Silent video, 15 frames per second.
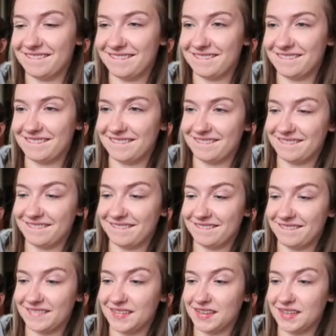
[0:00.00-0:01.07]

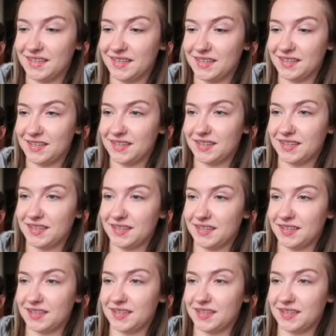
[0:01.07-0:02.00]
No one is speaking in this clip.